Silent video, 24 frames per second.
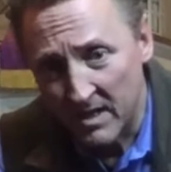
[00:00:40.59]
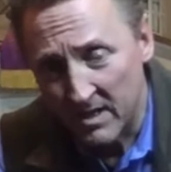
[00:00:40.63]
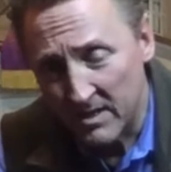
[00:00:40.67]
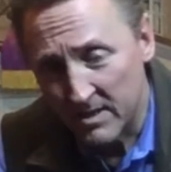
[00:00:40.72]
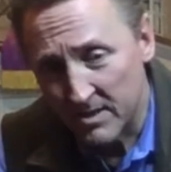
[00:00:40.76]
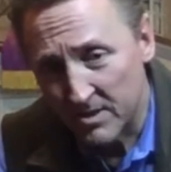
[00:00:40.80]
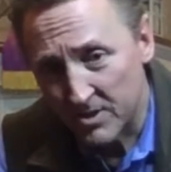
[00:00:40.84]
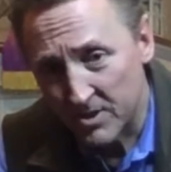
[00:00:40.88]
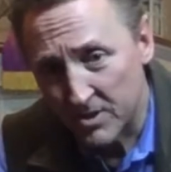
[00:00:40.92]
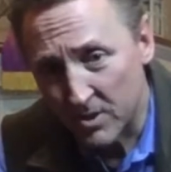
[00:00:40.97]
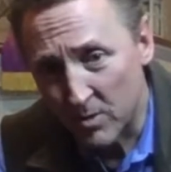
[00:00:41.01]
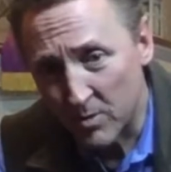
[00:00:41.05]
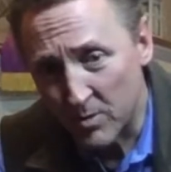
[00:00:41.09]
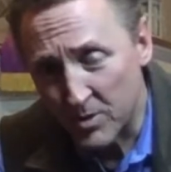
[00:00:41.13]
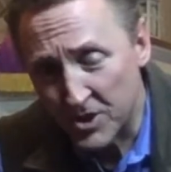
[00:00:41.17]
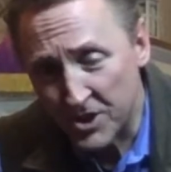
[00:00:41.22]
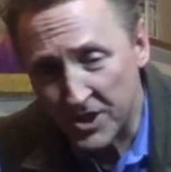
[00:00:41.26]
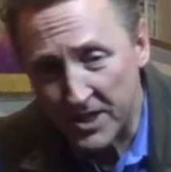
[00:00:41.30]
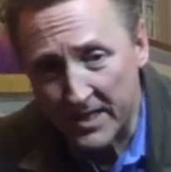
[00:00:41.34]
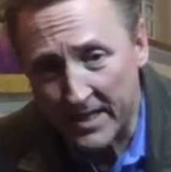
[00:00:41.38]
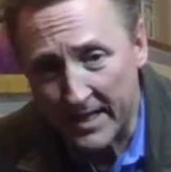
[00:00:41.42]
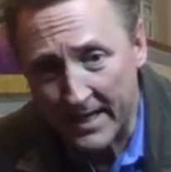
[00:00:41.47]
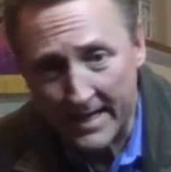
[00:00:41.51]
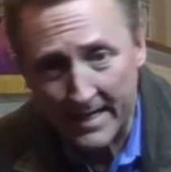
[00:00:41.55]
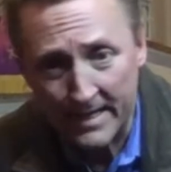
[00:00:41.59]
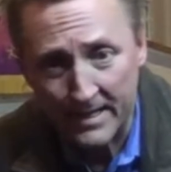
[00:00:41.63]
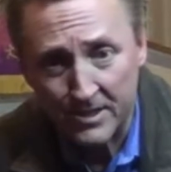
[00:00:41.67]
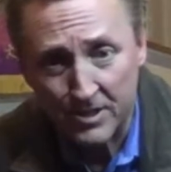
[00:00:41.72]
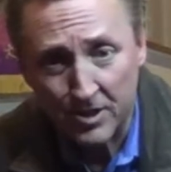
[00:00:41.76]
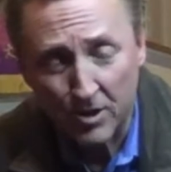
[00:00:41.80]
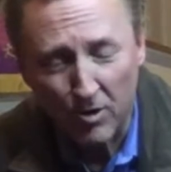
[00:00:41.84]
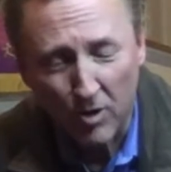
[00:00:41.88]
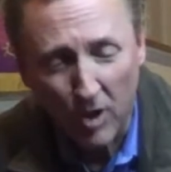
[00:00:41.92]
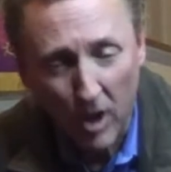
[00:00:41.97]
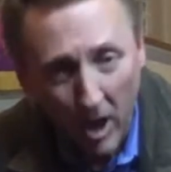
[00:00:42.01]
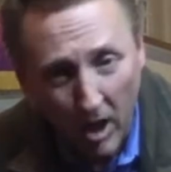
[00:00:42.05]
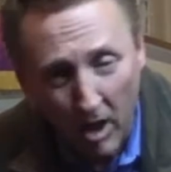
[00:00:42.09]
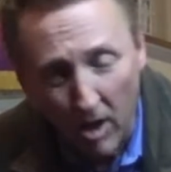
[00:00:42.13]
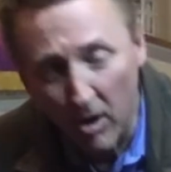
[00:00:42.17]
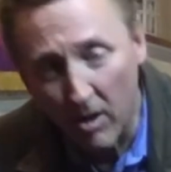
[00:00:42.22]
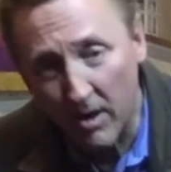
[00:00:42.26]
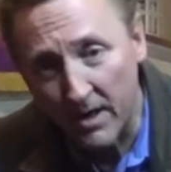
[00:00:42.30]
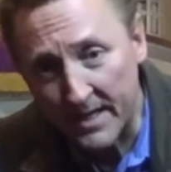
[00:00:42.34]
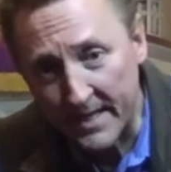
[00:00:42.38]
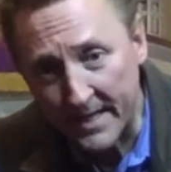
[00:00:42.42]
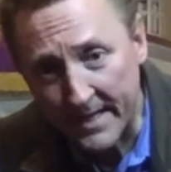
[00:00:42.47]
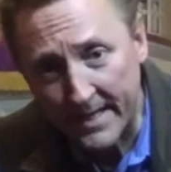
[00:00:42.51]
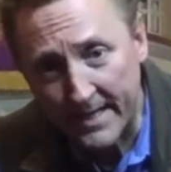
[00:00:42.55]
So she asked her
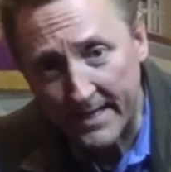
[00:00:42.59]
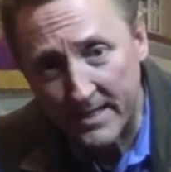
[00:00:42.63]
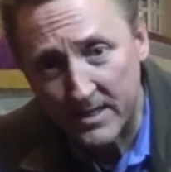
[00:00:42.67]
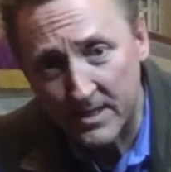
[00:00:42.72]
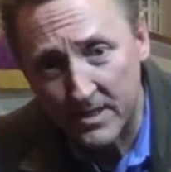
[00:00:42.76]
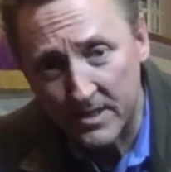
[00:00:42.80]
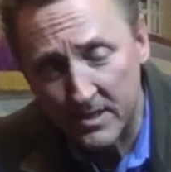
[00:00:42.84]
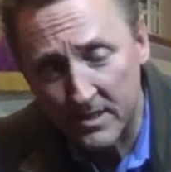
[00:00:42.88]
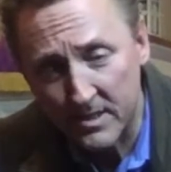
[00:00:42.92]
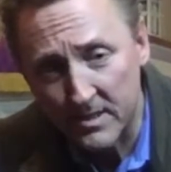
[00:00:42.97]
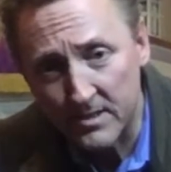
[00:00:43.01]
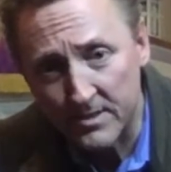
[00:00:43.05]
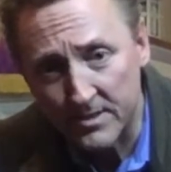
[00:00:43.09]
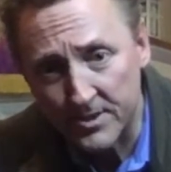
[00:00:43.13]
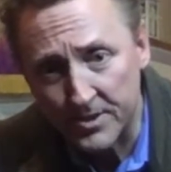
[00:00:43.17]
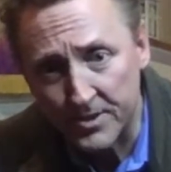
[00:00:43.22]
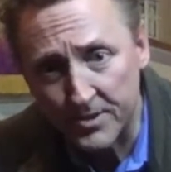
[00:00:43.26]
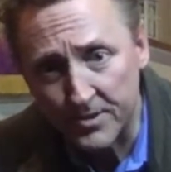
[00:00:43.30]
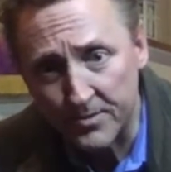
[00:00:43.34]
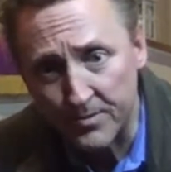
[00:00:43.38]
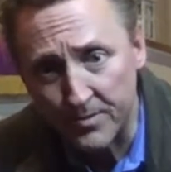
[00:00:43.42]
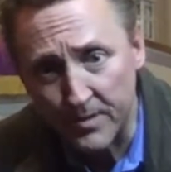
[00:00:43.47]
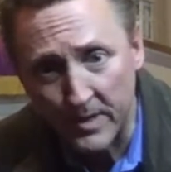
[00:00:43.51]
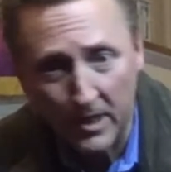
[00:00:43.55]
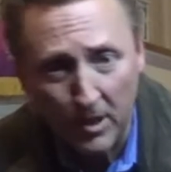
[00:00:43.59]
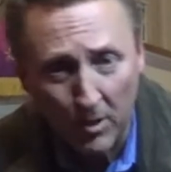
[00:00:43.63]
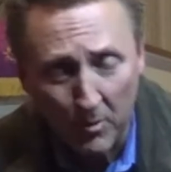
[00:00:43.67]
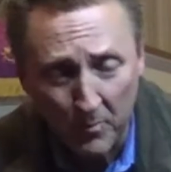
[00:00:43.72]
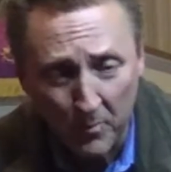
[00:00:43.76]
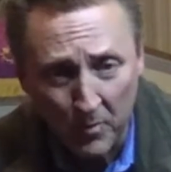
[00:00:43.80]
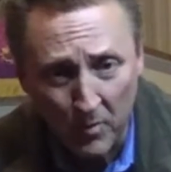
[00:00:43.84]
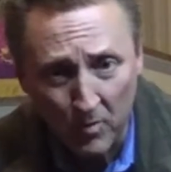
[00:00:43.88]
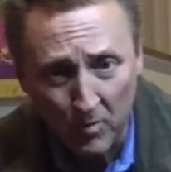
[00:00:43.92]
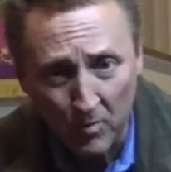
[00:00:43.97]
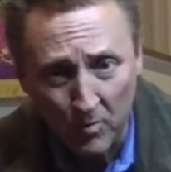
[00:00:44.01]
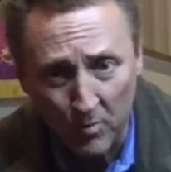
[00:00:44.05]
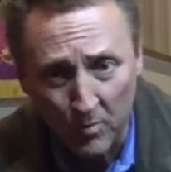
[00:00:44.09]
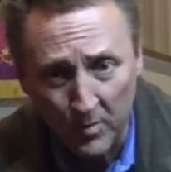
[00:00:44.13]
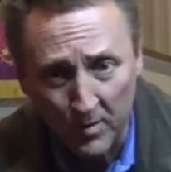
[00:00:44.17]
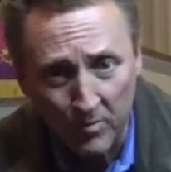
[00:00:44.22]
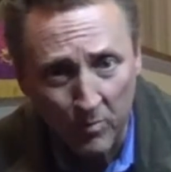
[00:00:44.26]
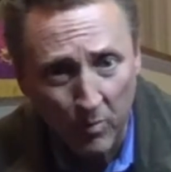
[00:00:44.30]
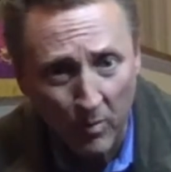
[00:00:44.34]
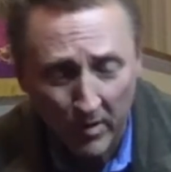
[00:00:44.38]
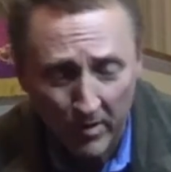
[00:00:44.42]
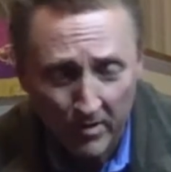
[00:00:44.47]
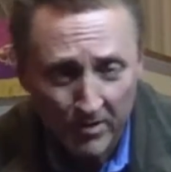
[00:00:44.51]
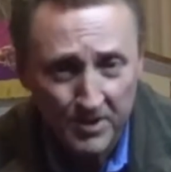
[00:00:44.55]
colleagues to help her with
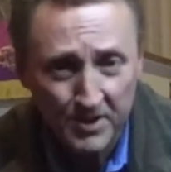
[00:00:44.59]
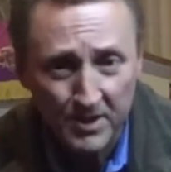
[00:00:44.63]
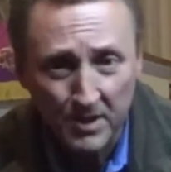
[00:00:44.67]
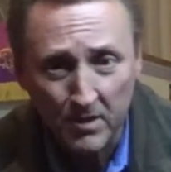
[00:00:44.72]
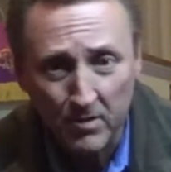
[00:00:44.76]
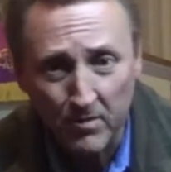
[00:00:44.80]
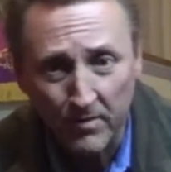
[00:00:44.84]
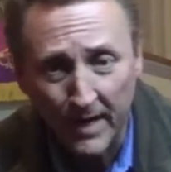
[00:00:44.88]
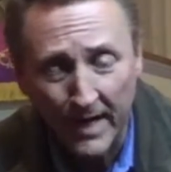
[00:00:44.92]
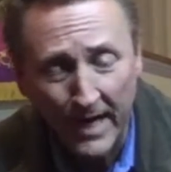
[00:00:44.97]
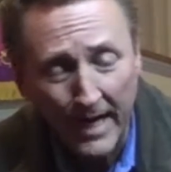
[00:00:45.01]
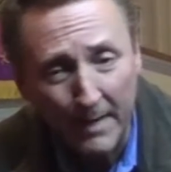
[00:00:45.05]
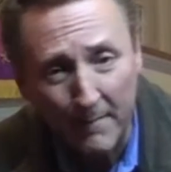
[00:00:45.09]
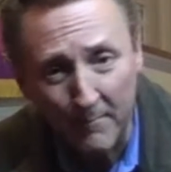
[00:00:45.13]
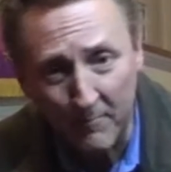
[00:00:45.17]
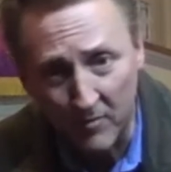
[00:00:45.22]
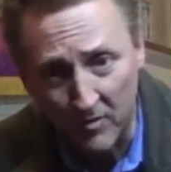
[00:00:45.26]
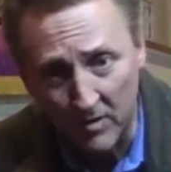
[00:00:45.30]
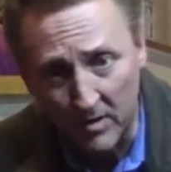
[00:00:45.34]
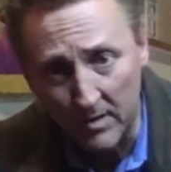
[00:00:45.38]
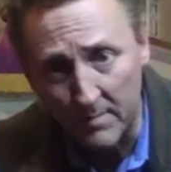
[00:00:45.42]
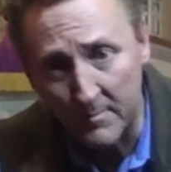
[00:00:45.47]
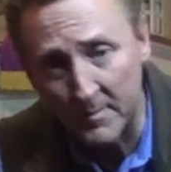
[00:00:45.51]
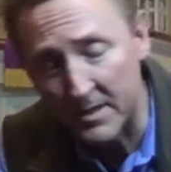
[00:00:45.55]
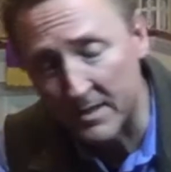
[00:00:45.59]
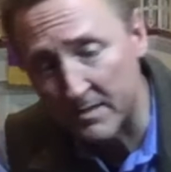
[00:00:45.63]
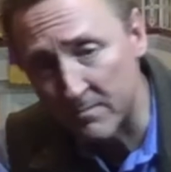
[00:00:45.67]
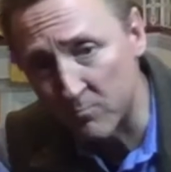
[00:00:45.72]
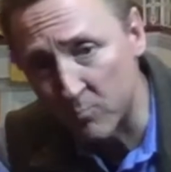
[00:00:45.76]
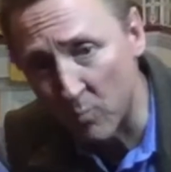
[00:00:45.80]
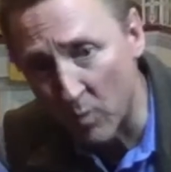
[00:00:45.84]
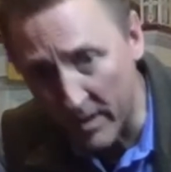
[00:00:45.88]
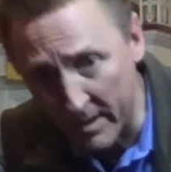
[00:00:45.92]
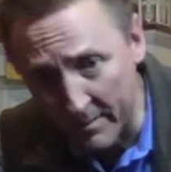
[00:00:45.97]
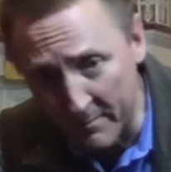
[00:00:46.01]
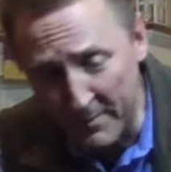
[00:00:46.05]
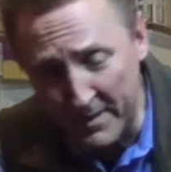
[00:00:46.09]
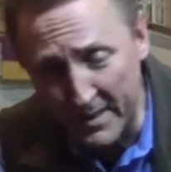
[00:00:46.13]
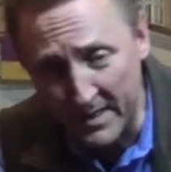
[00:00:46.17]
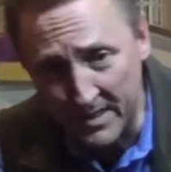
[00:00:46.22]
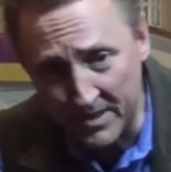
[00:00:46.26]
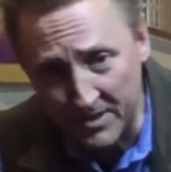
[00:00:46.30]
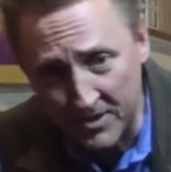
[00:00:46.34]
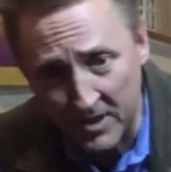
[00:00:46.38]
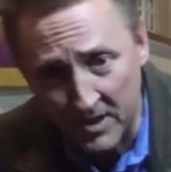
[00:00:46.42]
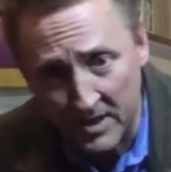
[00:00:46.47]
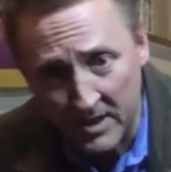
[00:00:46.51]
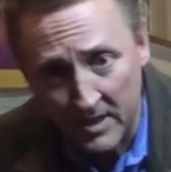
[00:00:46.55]
where the song came from and what it meant.